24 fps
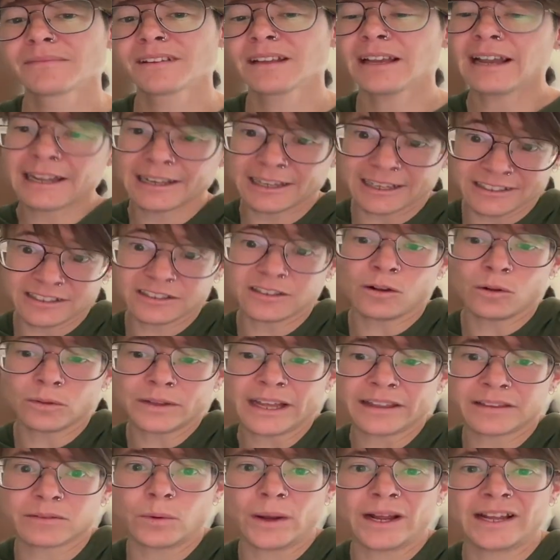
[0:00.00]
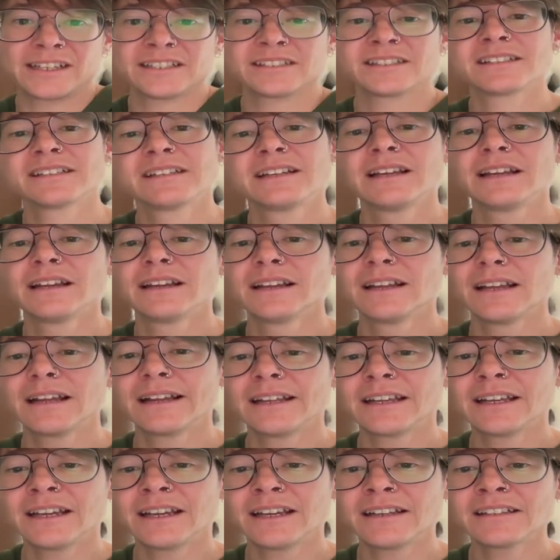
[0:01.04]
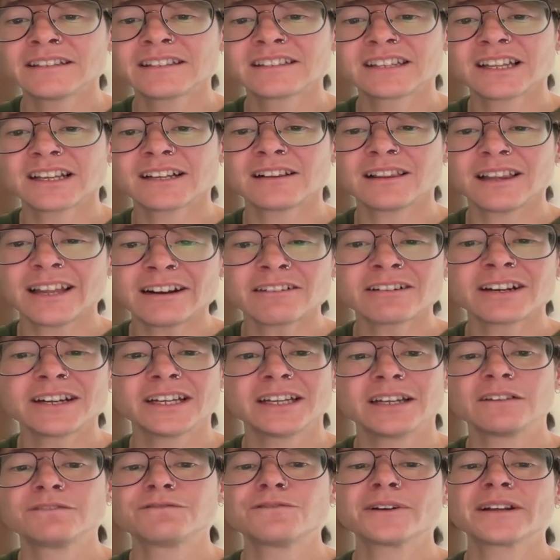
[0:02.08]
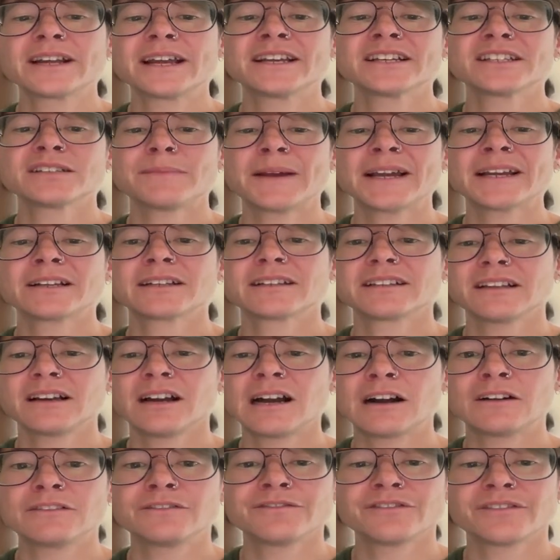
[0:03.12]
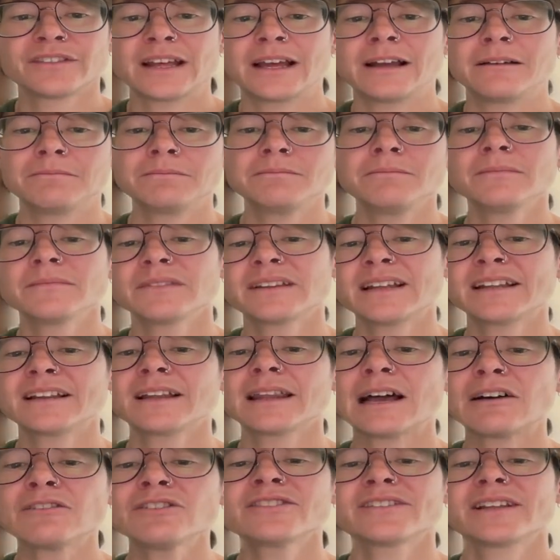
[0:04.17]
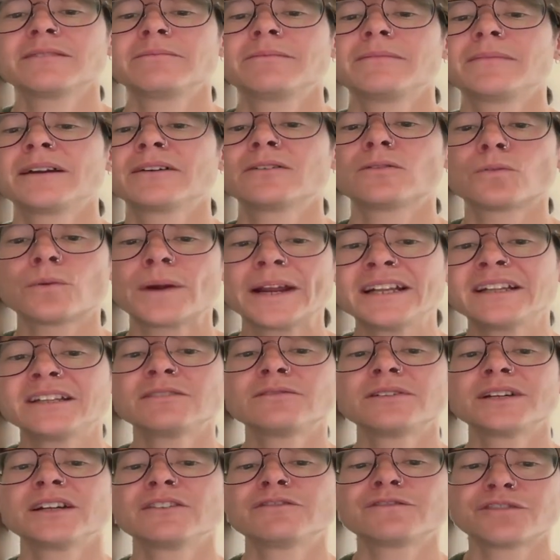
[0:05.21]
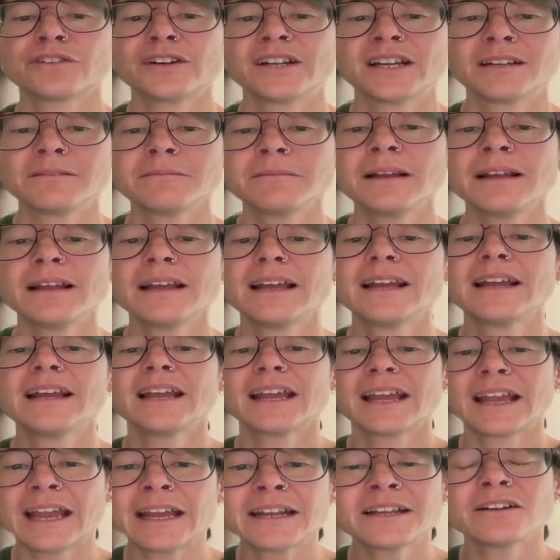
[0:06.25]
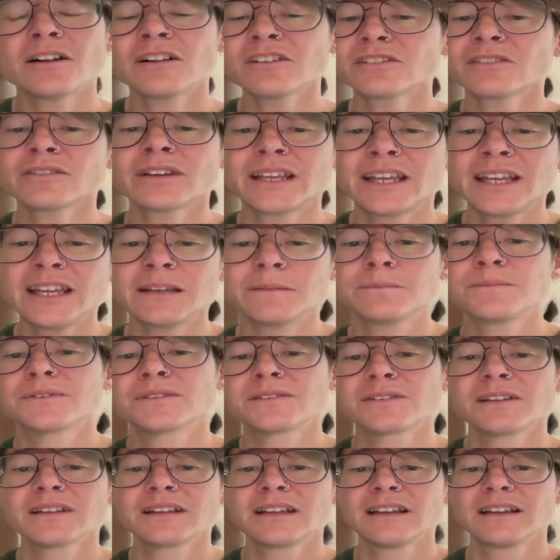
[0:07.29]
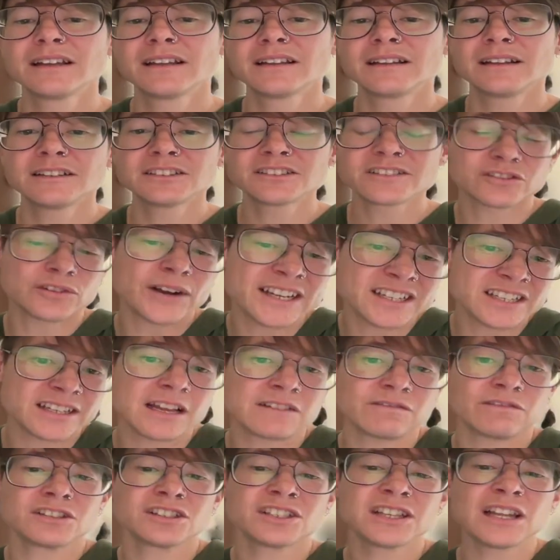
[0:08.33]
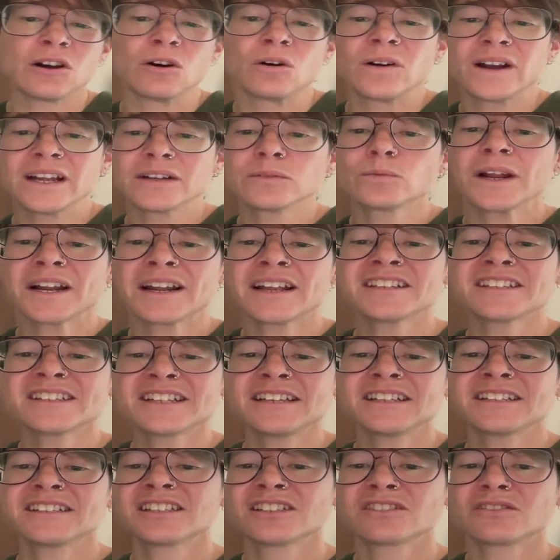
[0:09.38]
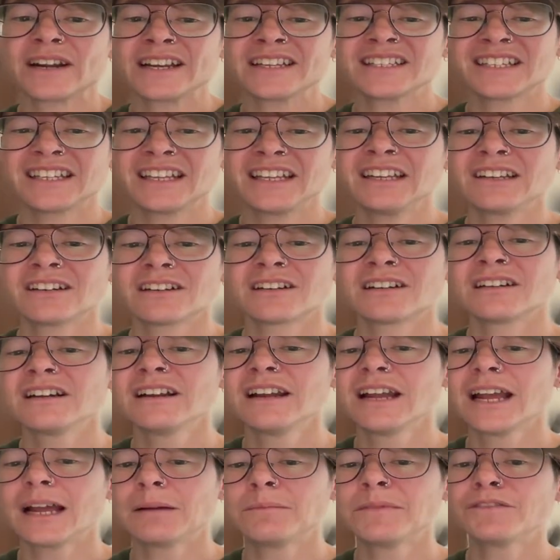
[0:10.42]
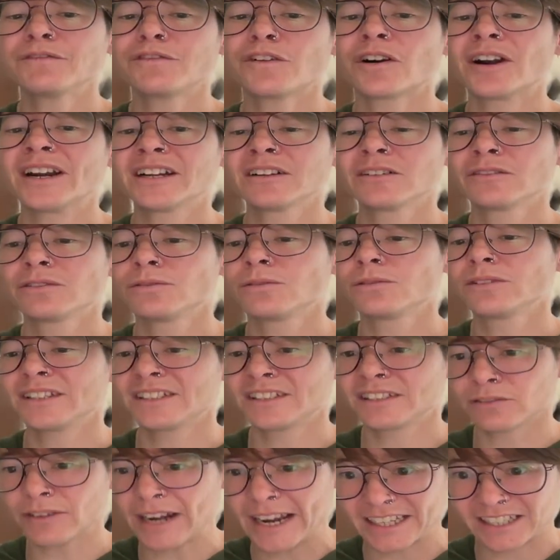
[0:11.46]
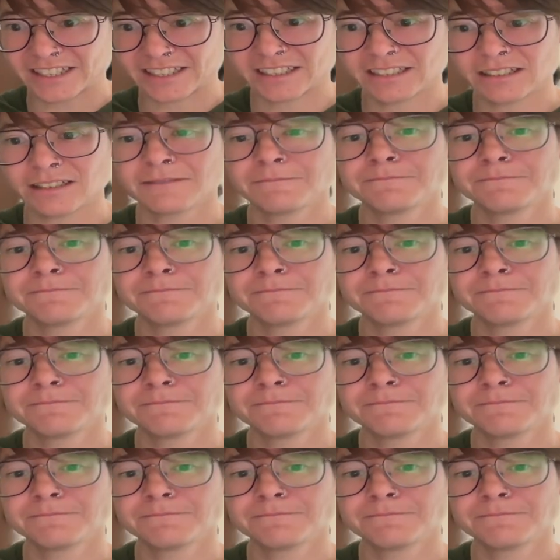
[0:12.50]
unless told otherwise. It's the clarity of what I expect of them that allows them a great degree of freedom, and it also keeps stress levels low. And when I say stress here, I'm referring to distress.